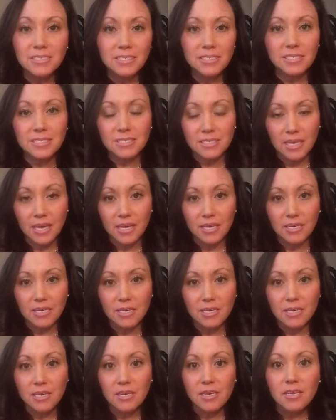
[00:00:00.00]
since
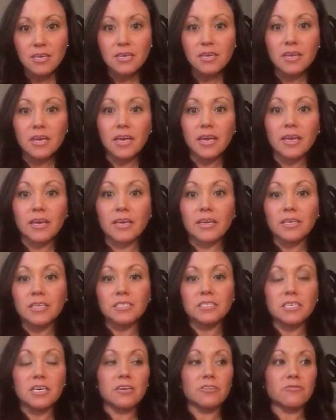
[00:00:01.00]
then,
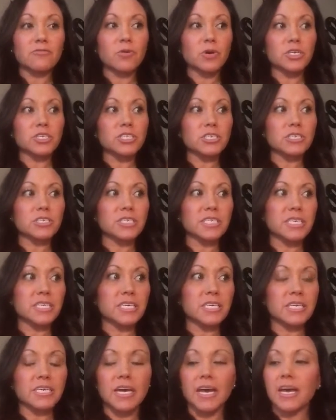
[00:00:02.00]
and
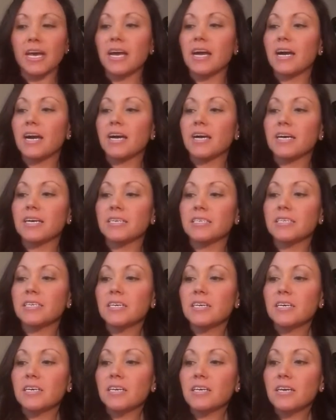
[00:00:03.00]
unfortunately I had
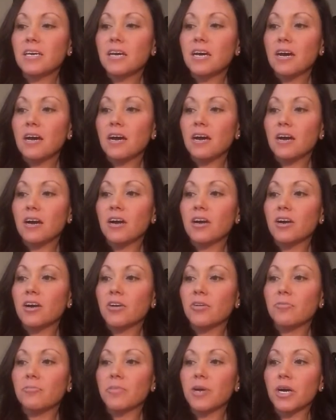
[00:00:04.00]

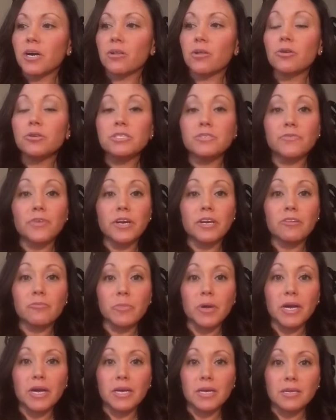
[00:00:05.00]
a close friend
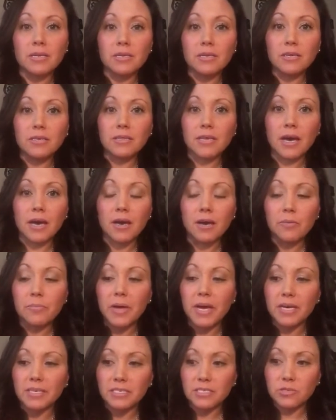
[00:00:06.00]
of mine that
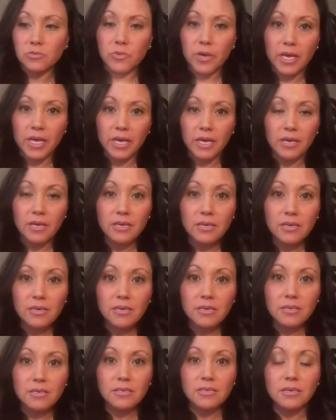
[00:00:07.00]
passed away
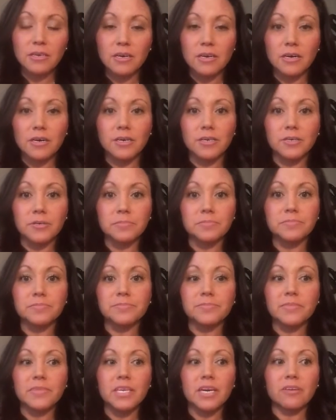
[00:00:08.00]

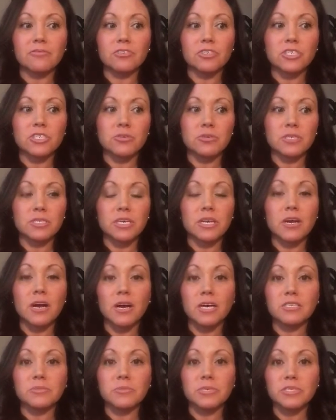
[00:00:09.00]
after she was on
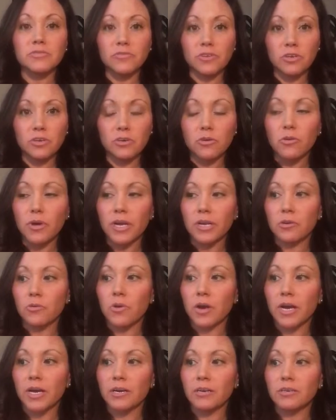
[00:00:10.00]
hospice for quite a
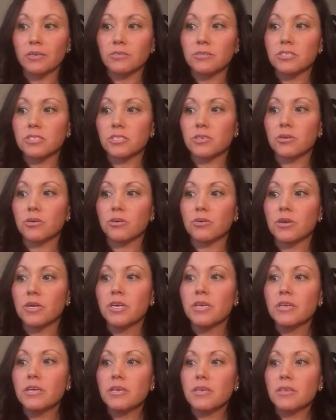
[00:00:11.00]
while, so
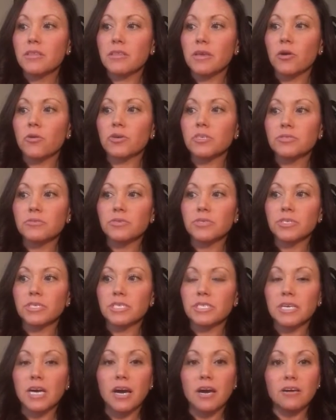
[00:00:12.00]
that was
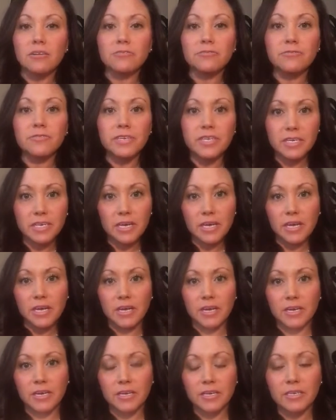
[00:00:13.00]
really tough.
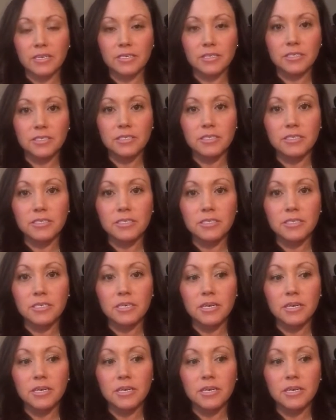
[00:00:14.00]
And